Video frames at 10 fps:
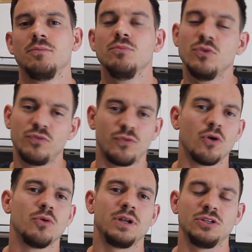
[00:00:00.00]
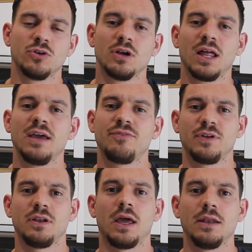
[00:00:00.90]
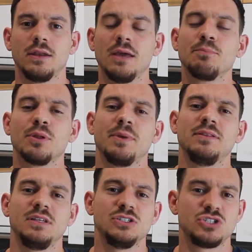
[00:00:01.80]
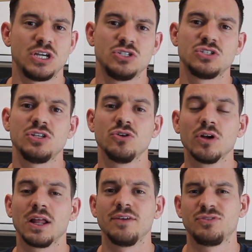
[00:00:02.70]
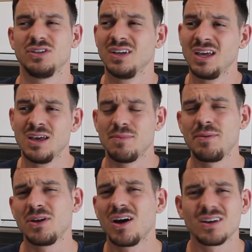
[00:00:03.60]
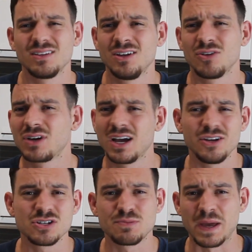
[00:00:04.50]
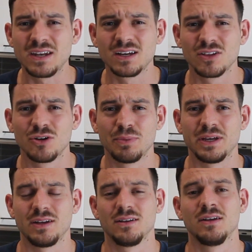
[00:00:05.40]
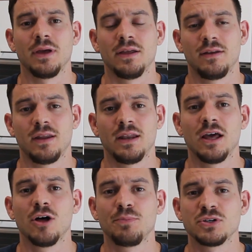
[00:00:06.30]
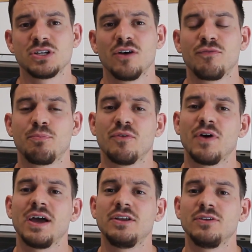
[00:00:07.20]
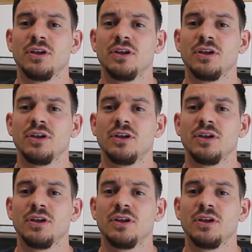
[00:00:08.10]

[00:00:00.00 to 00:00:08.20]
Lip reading: move forward in your life and implement these changes in your life to maybe not, you know, cut your spending a little bit and help yourself provide